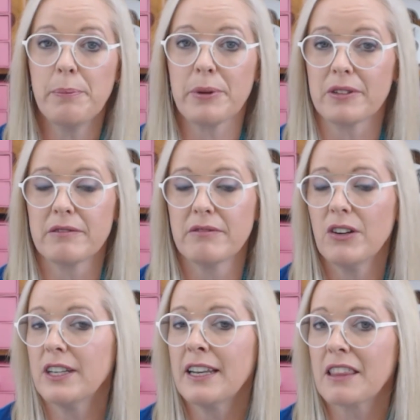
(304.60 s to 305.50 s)
purple
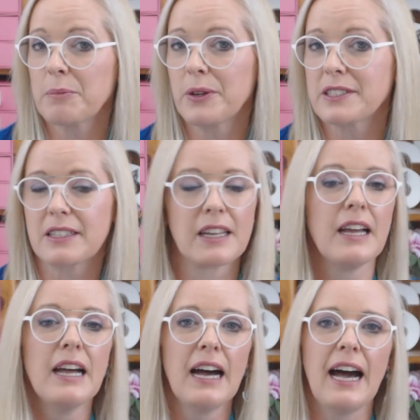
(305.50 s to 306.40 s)
on another person.
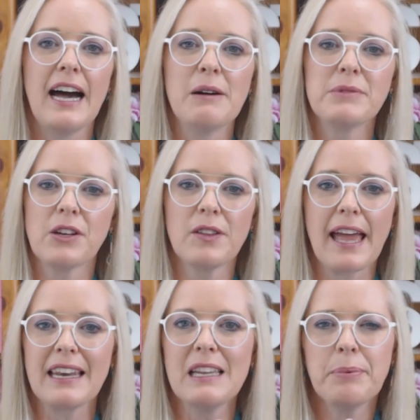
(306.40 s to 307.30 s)
So
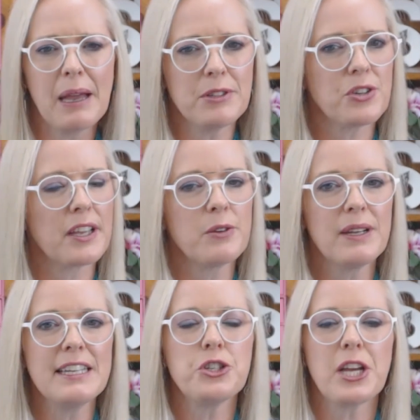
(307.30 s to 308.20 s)
that lip chemistry can
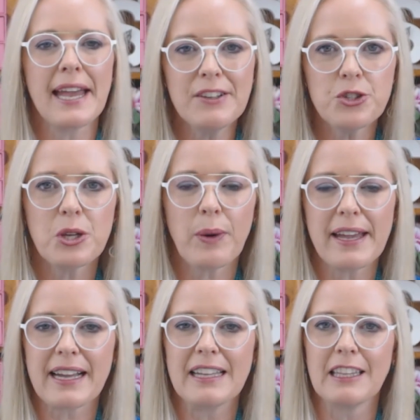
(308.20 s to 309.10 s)
really change the
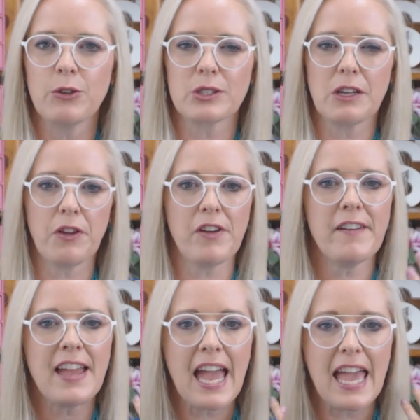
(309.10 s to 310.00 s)
way a color looks. If you've
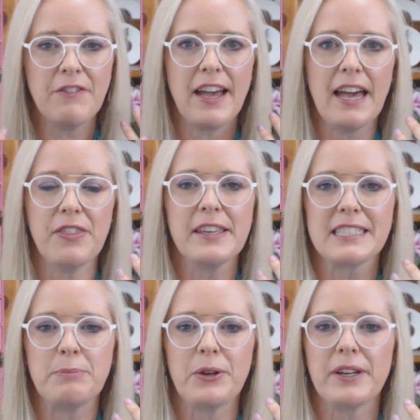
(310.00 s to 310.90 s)
ever had the
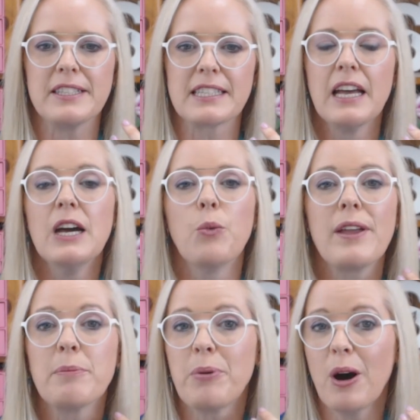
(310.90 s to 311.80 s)
experience
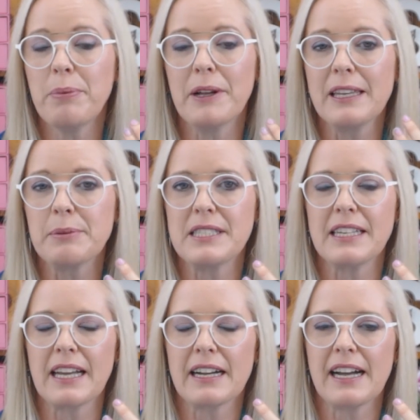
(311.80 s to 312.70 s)
where you pop a
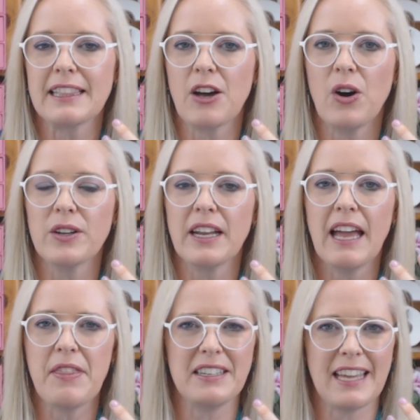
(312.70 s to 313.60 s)
lipstick color on
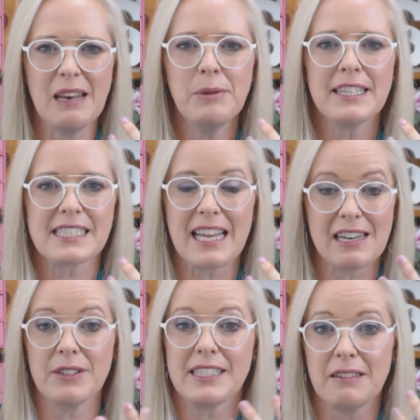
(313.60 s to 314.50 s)
and then 10 minutes
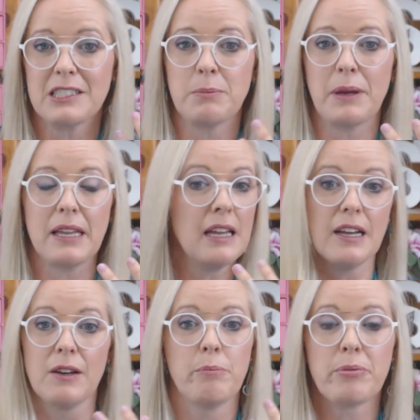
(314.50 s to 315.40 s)
later it seems to be
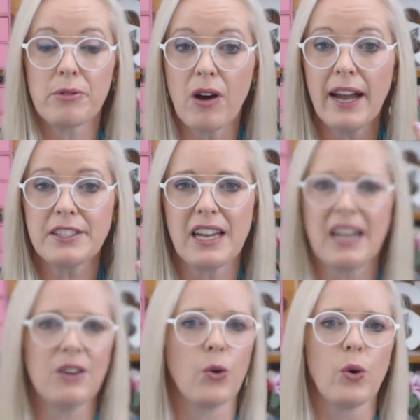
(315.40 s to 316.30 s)

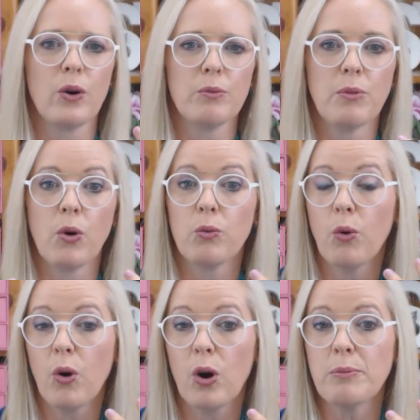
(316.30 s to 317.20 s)
brighter or more
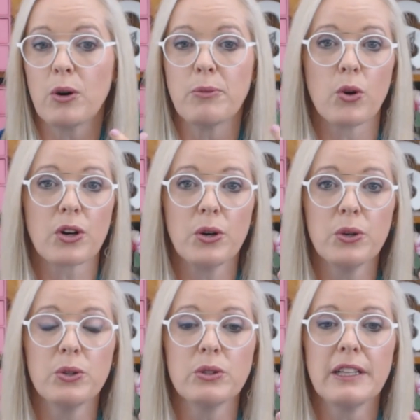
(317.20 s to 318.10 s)
warm or more
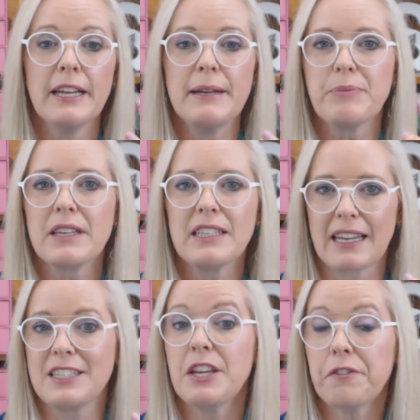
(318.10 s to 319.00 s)
cool,
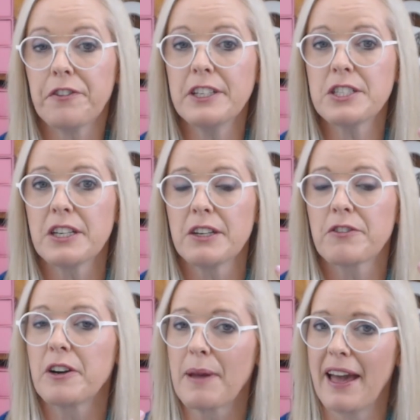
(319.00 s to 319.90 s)
like different
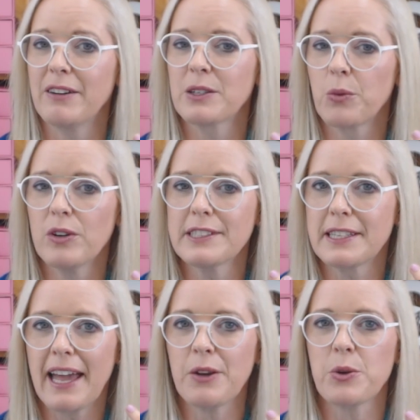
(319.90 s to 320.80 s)
from how it was
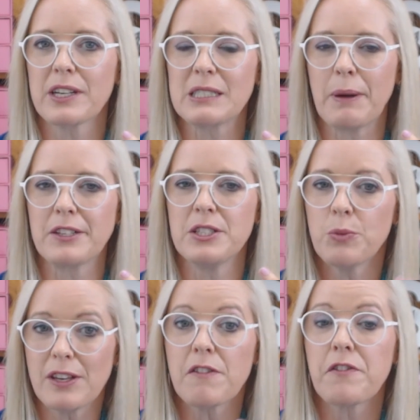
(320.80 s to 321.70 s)
and how you're
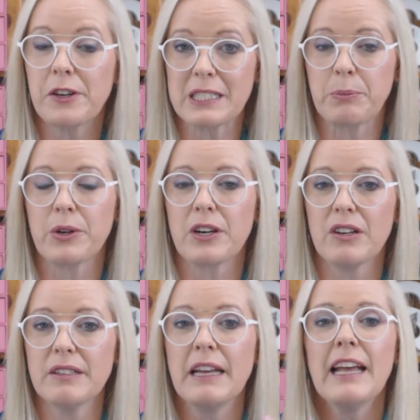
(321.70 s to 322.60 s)
expecting when you first put it
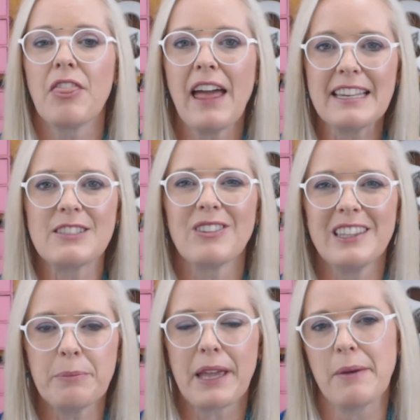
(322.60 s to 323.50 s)
on, that's your
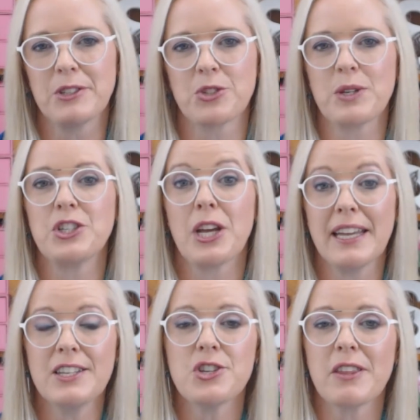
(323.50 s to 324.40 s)
lip chemistry
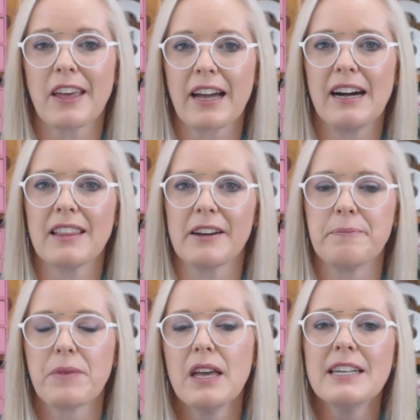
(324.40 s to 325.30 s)
changing the color.
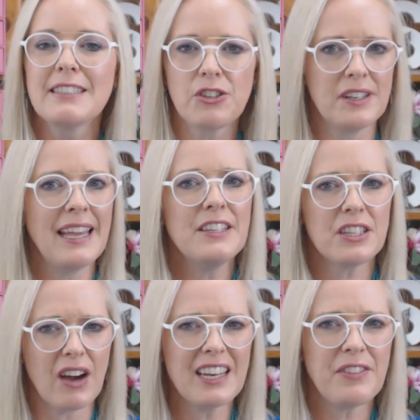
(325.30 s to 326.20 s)
So you need
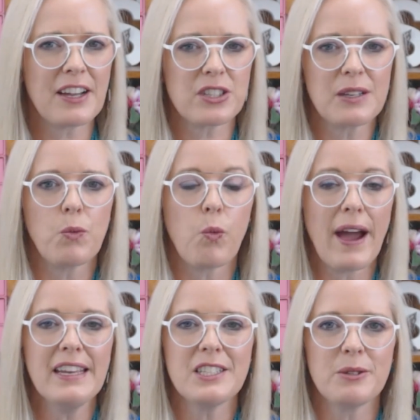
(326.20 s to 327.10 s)
to kind of actually
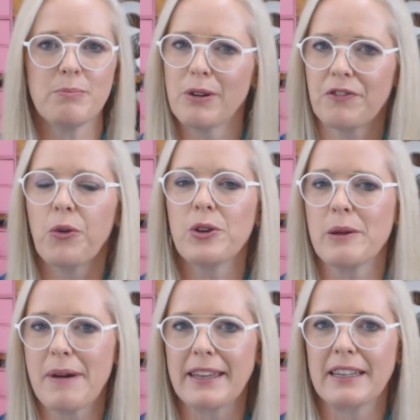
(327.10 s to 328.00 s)
wait before
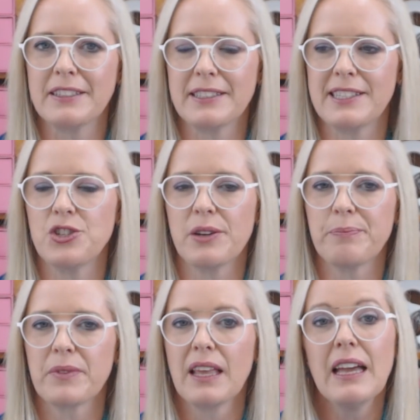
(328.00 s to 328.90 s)
you make a
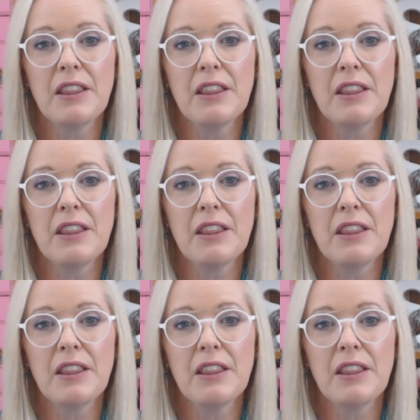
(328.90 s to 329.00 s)
decision.